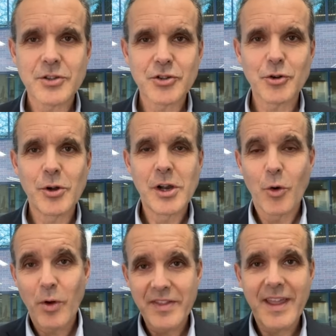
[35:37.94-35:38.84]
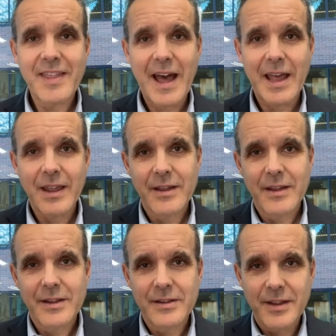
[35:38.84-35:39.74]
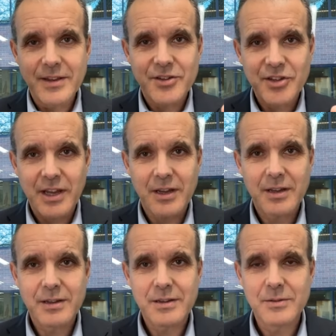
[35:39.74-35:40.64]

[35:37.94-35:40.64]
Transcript: So when they die, they sink.